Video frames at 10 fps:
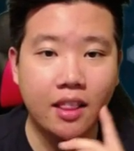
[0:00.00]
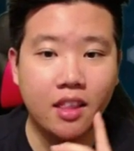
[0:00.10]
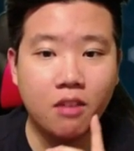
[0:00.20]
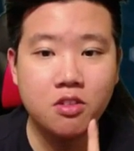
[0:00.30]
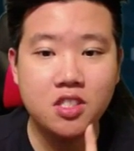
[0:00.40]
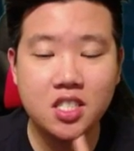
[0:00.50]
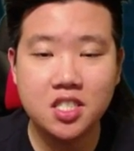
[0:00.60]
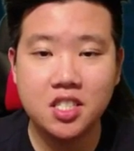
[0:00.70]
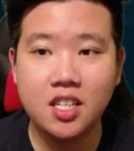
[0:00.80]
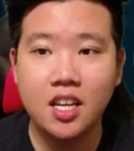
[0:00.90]
level
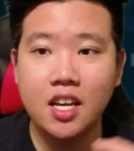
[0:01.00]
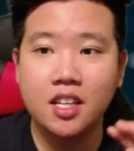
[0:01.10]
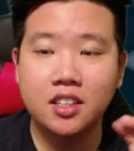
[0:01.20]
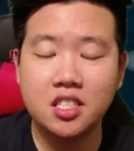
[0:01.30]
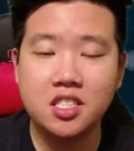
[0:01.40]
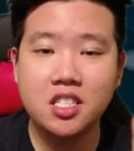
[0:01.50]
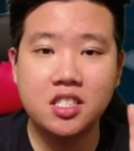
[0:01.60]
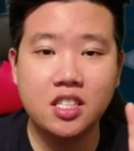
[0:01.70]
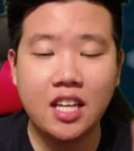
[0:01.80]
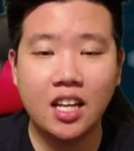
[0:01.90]
60. This is the
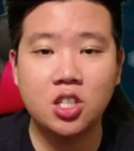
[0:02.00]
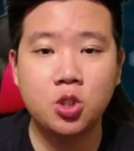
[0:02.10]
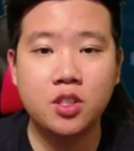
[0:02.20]
talent tree